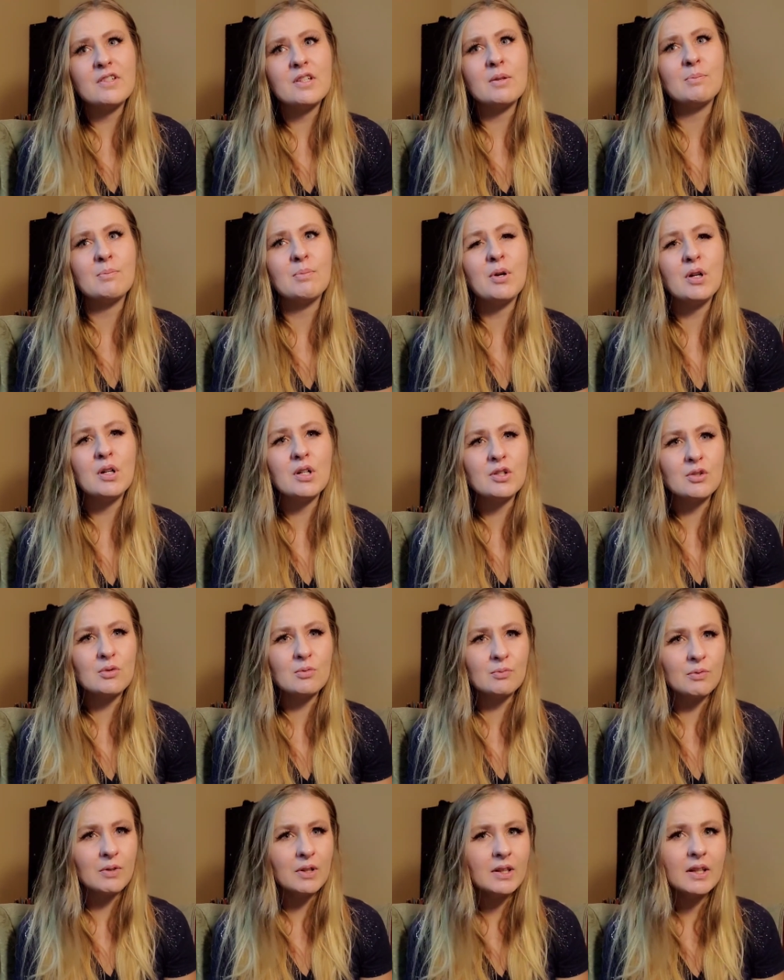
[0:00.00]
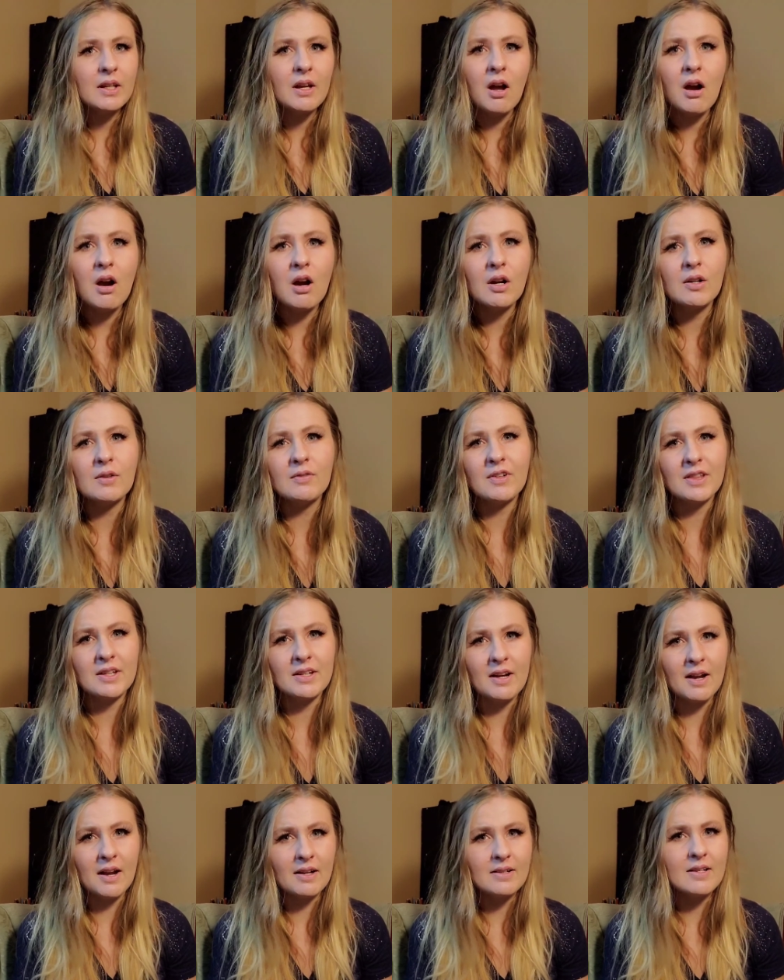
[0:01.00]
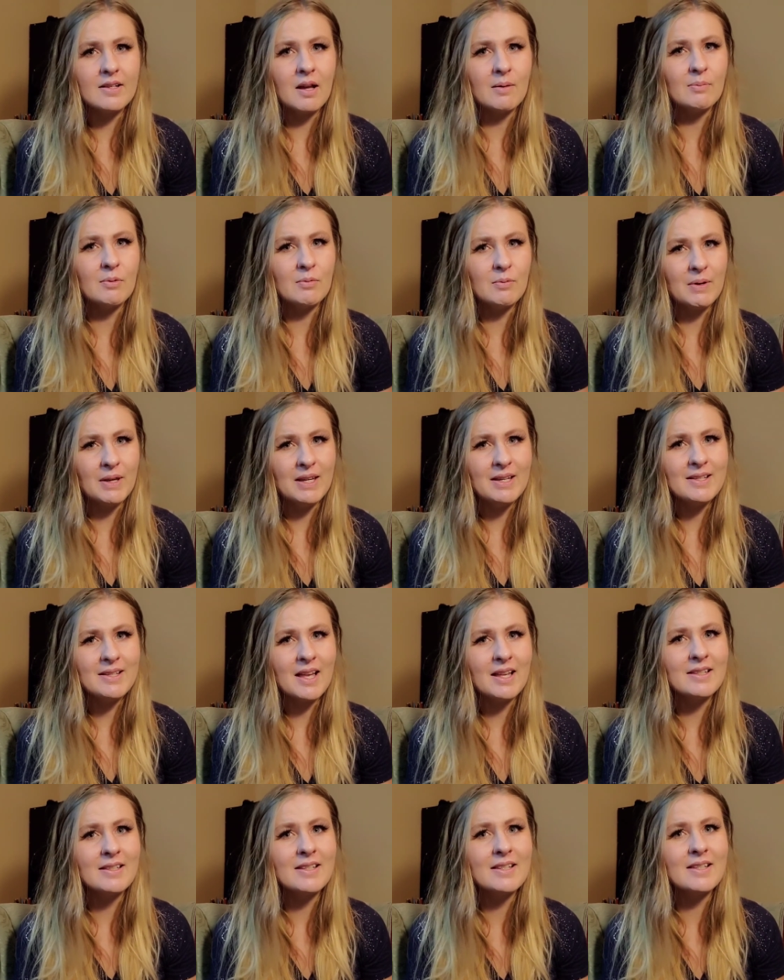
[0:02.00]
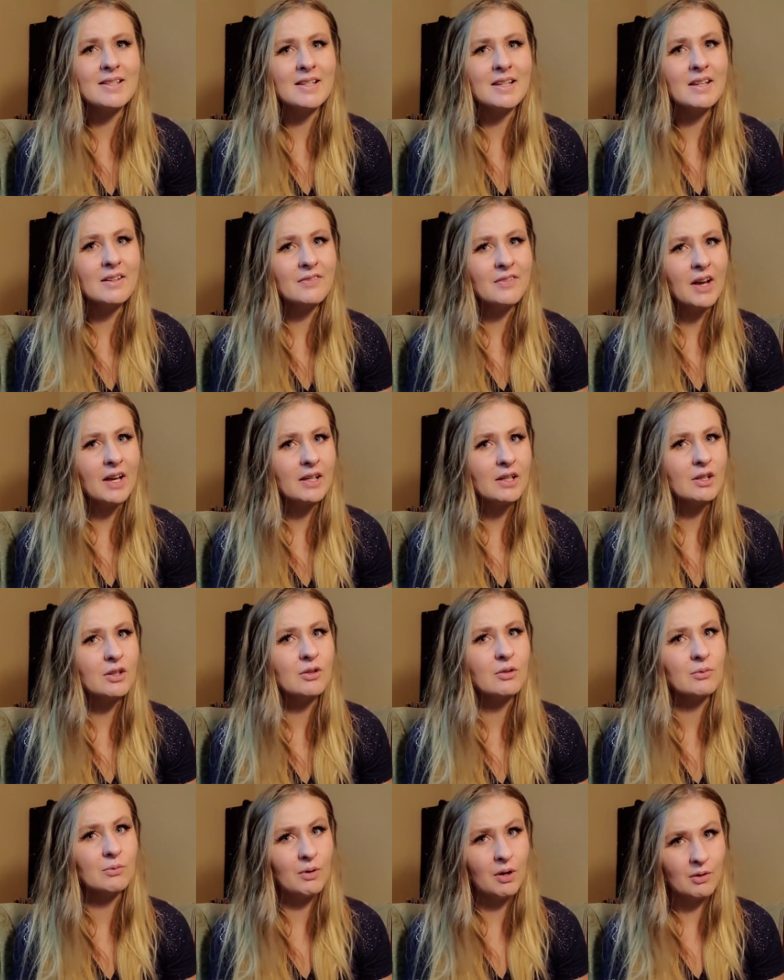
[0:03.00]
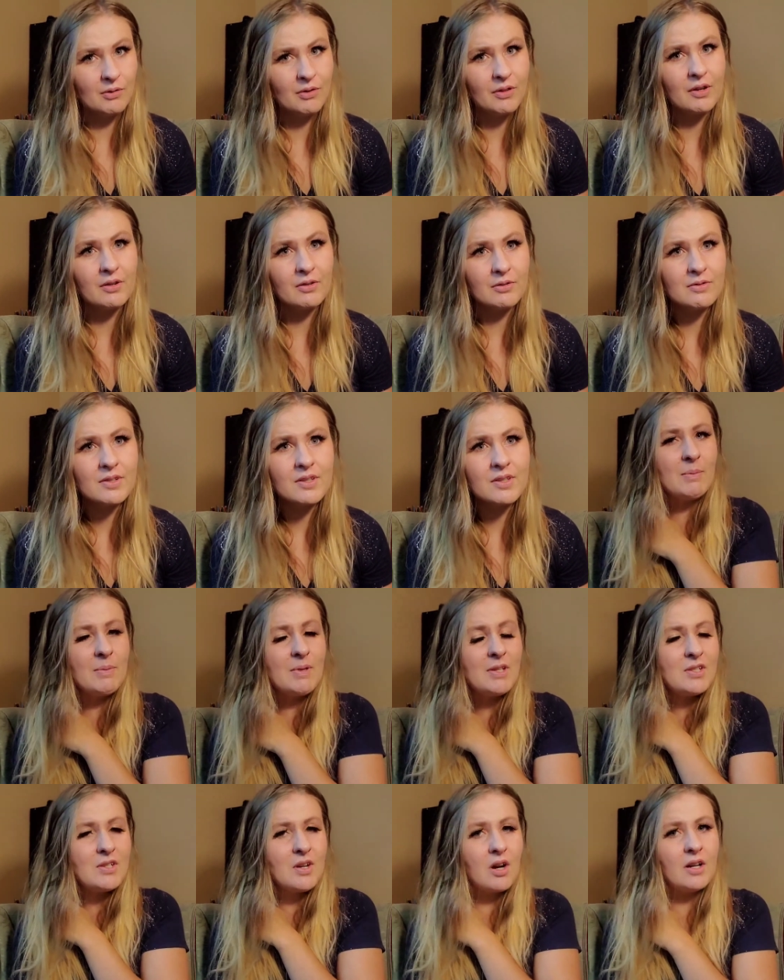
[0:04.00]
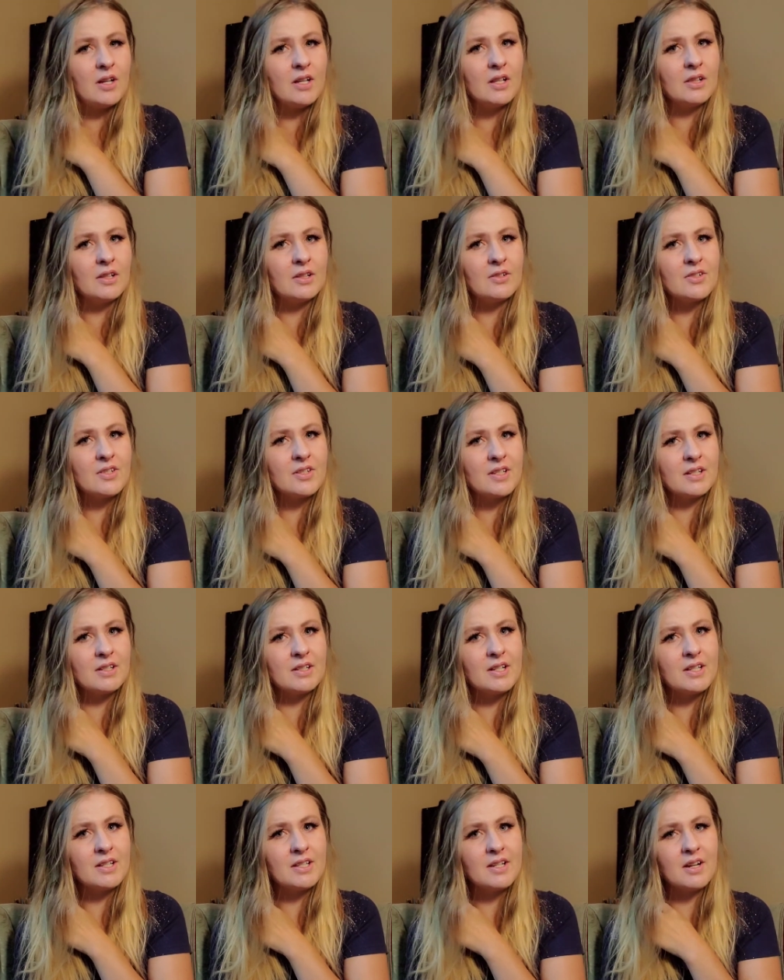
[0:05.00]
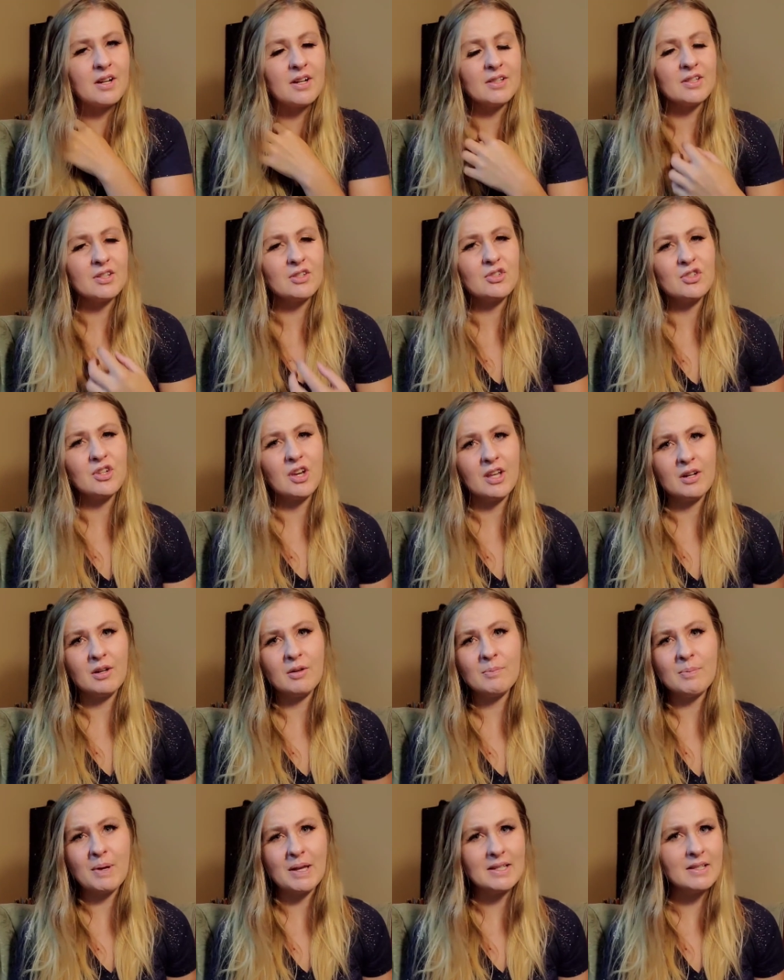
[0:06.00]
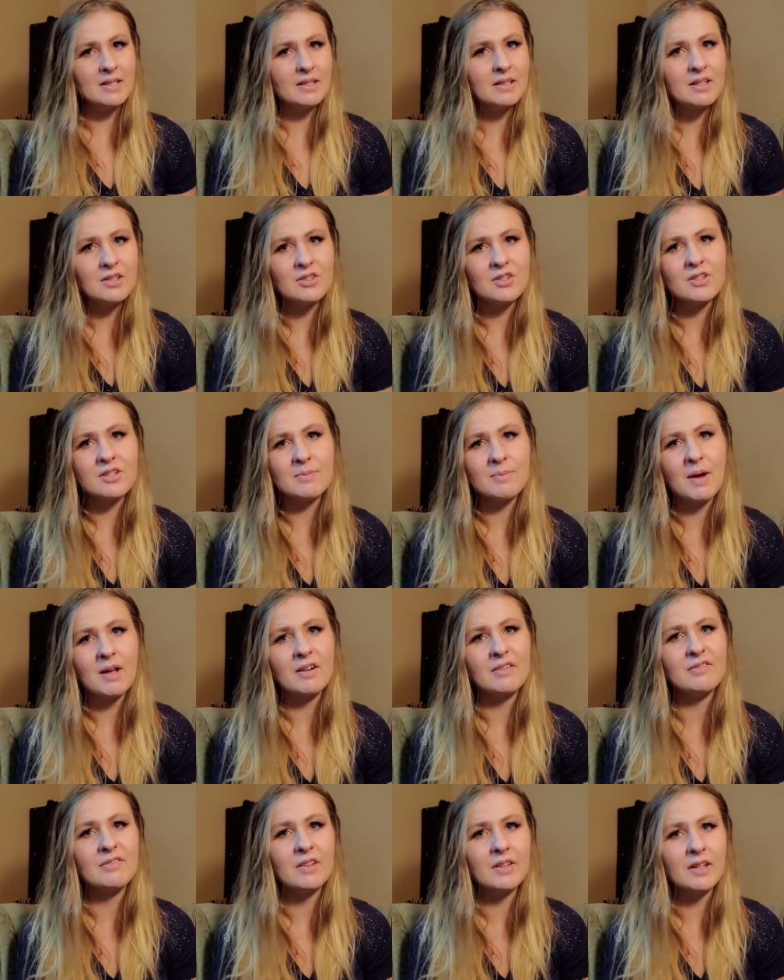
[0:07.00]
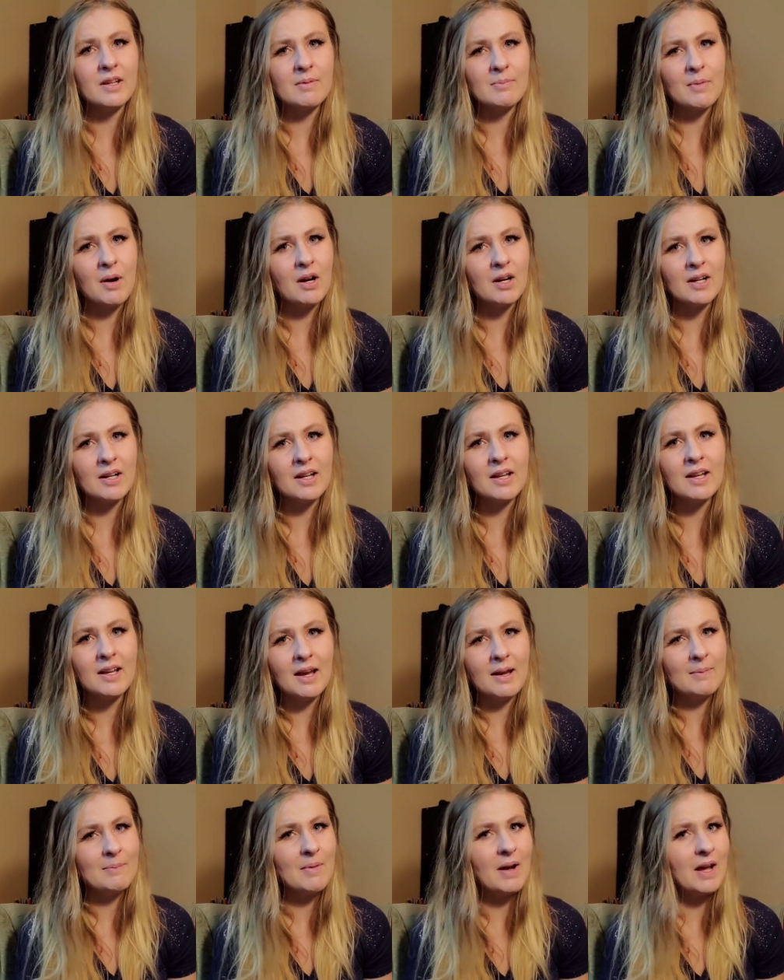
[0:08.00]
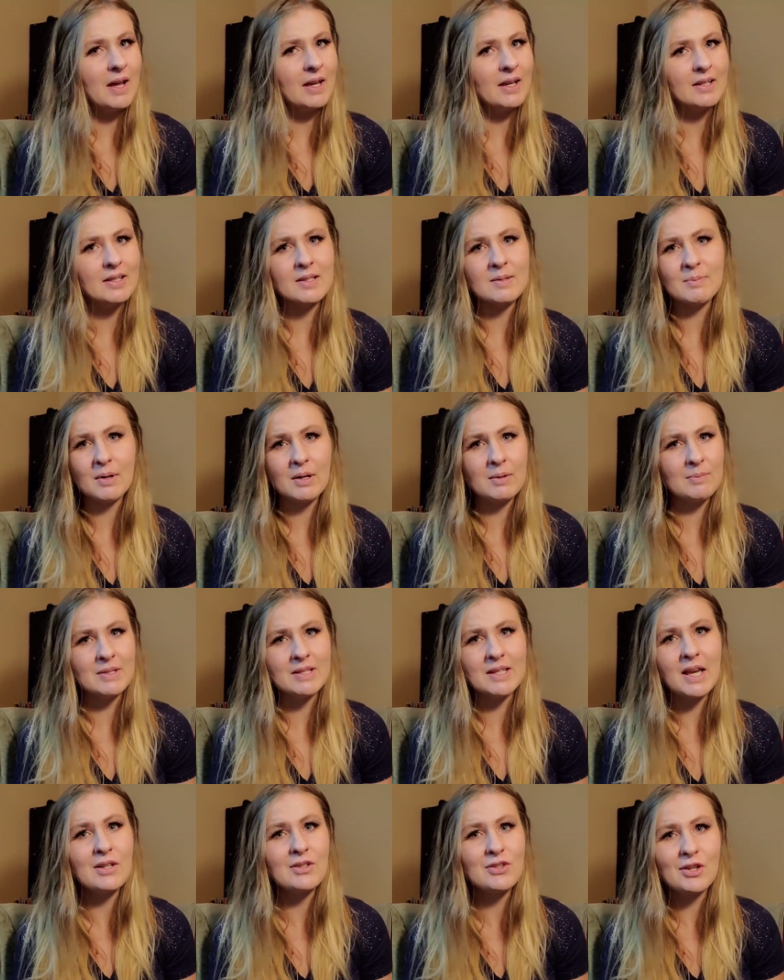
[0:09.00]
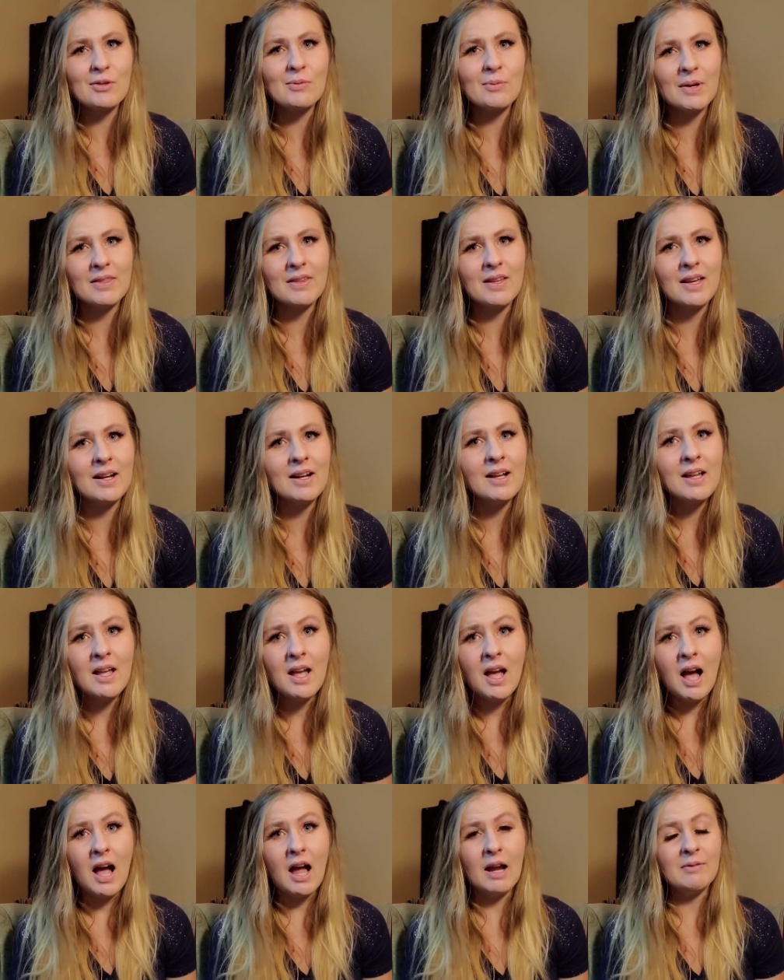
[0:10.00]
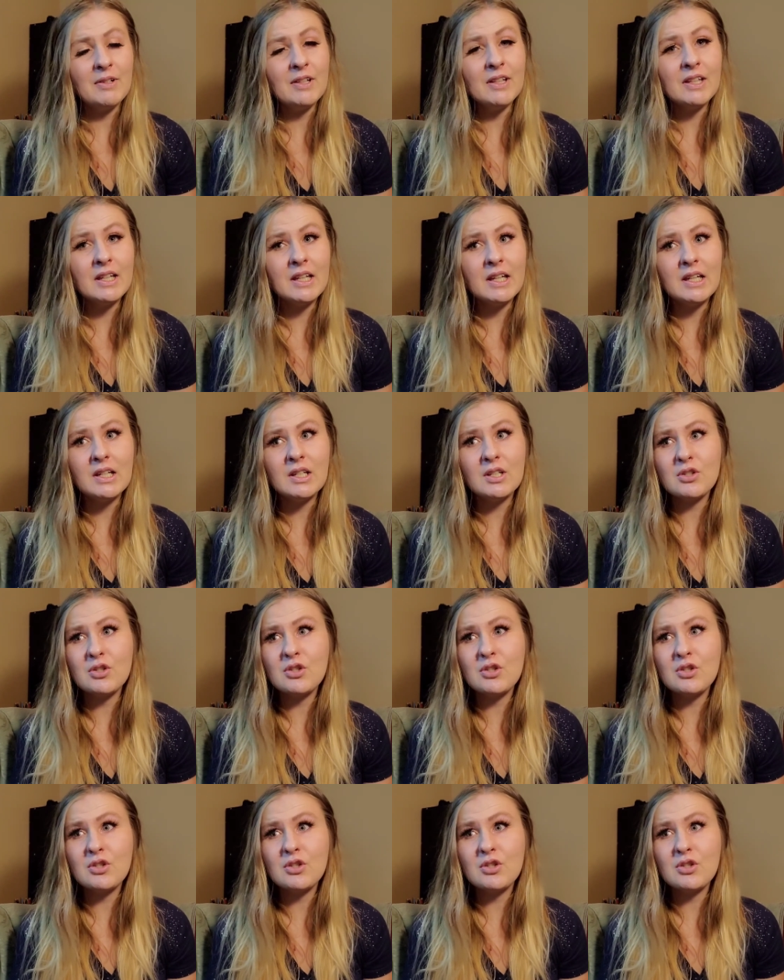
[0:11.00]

to push really hard over the next couple weeks and see if I can grow those. I'm gonna be starting a little series here on this channel, basically just about affiliate marketing and my experimentation with it. I really